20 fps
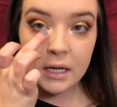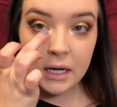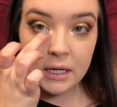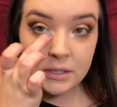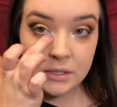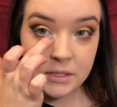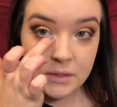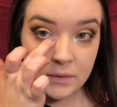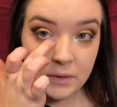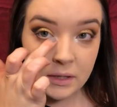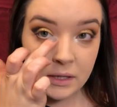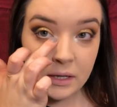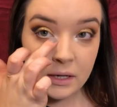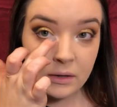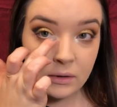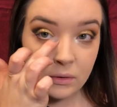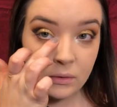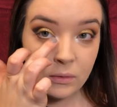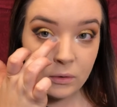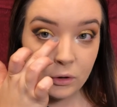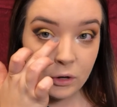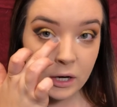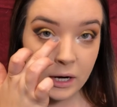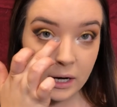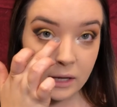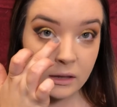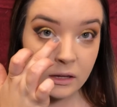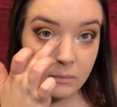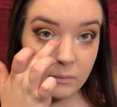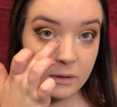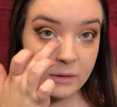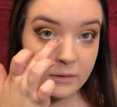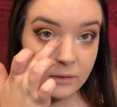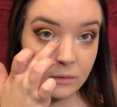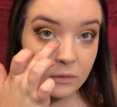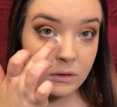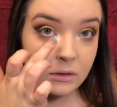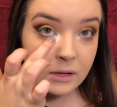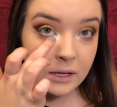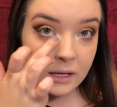I just feel like inner corner highlight makes you
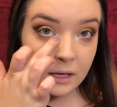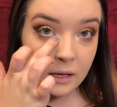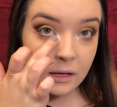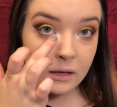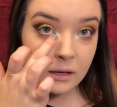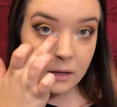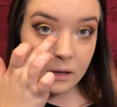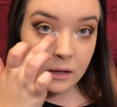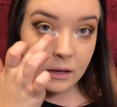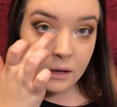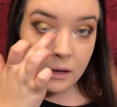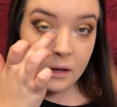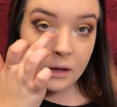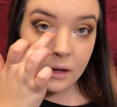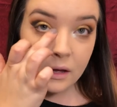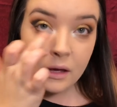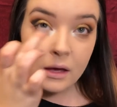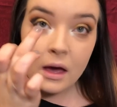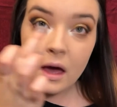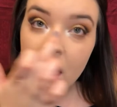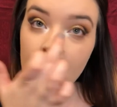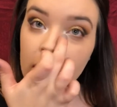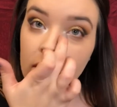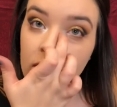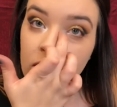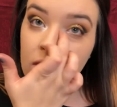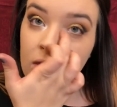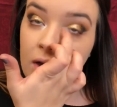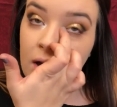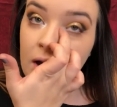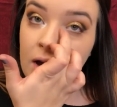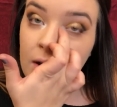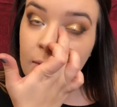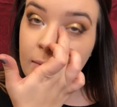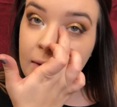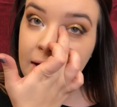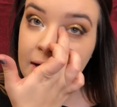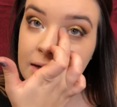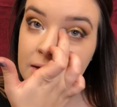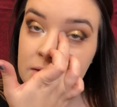look like the
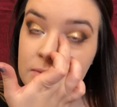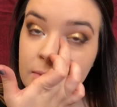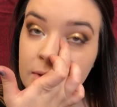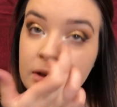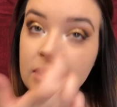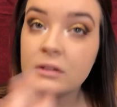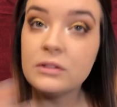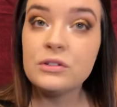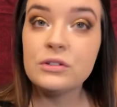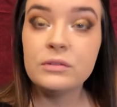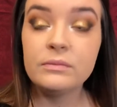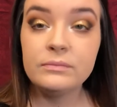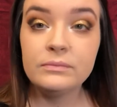baddest bitch.